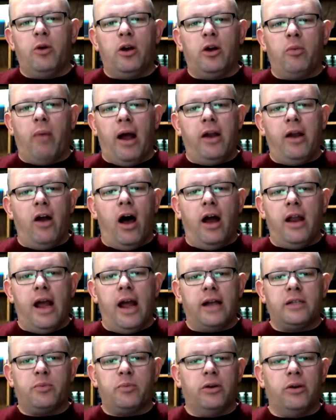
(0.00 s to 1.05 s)
by
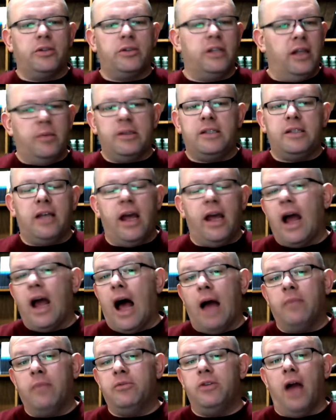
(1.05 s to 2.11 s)
non-experts. And let me say,
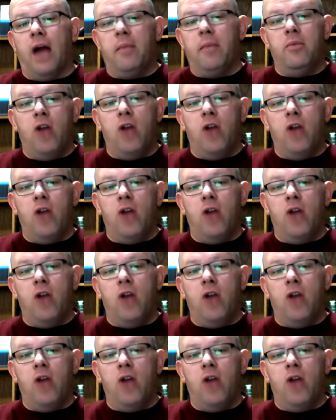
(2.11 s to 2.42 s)
I'm not